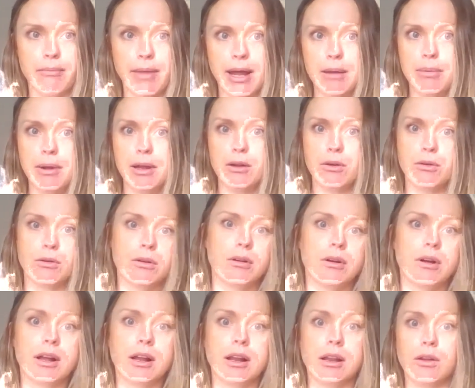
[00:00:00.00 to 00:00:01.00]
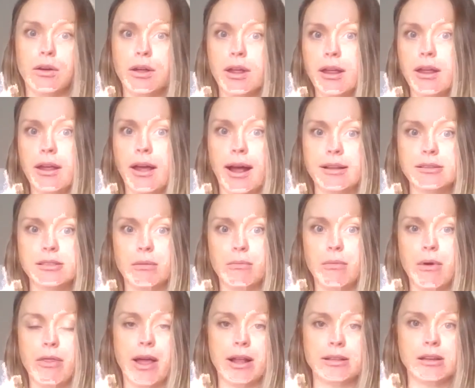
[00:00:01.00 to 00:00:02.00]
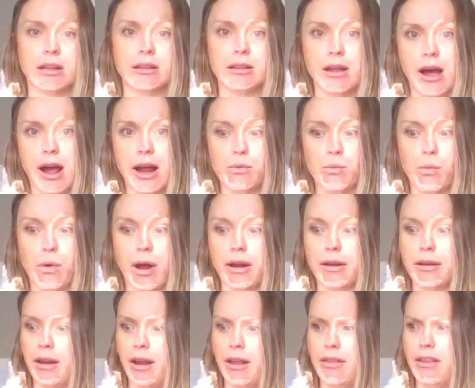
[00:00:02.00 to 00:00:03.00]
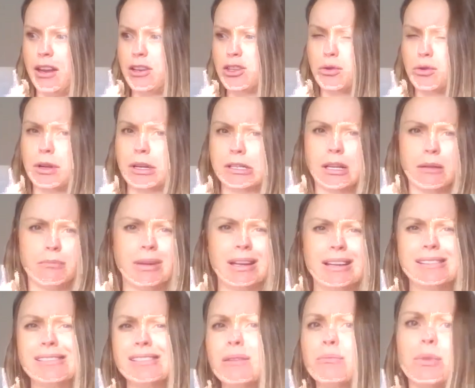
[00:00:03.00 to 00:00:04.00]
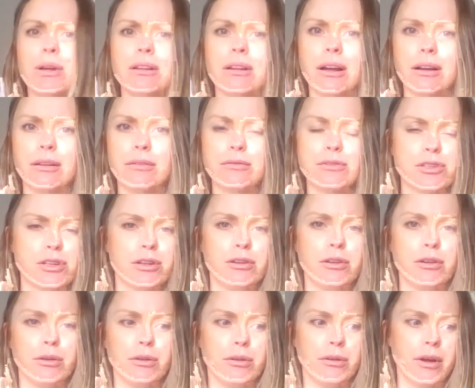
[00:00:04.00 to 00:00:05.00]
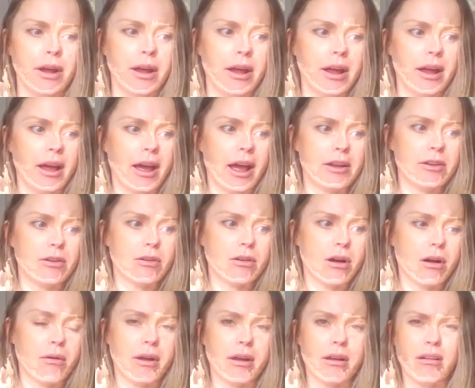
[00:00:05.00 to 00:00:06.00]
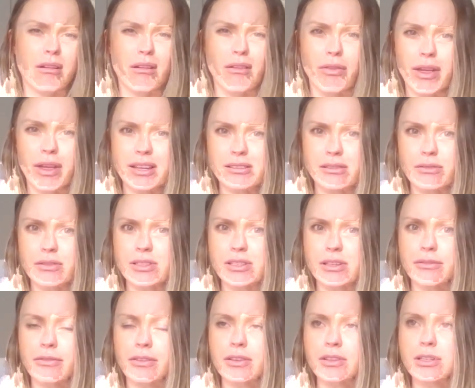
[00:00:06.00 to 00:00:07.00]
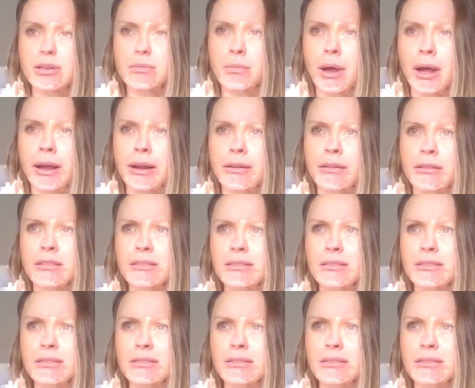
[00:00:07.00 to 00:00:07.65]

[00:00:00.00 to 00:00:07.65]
Maybe you're looking at someone that's a line 1 and they're doing something similar to you, and you're going, oh, theirs looks different to mine.